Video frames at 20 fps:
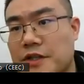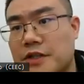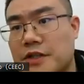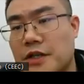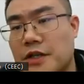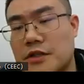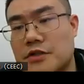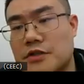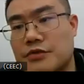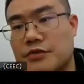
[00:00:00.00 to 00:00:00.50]

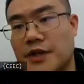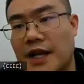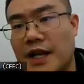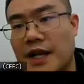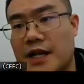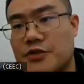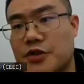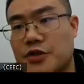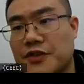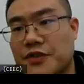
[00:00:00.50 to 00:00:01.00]
into
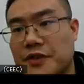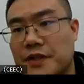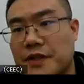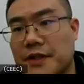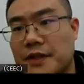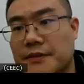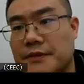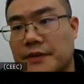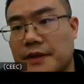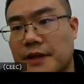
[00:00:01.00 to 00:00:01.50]

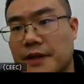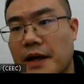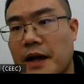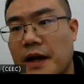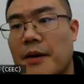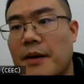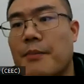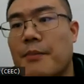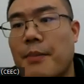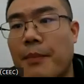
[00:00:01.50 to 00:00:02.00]
electricity
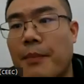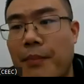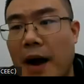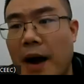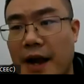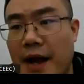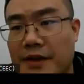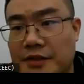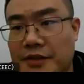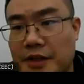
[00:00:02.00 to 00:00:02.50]

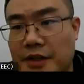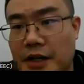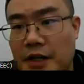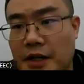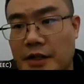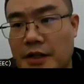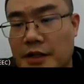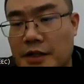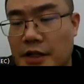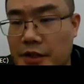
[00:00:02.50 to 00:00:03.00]
by
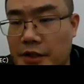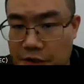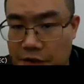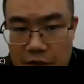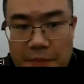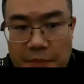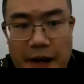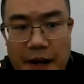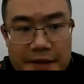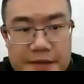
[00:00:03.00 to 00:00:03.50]
the
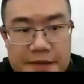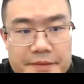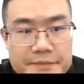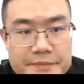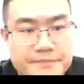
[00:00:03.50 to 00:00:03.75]
turbine.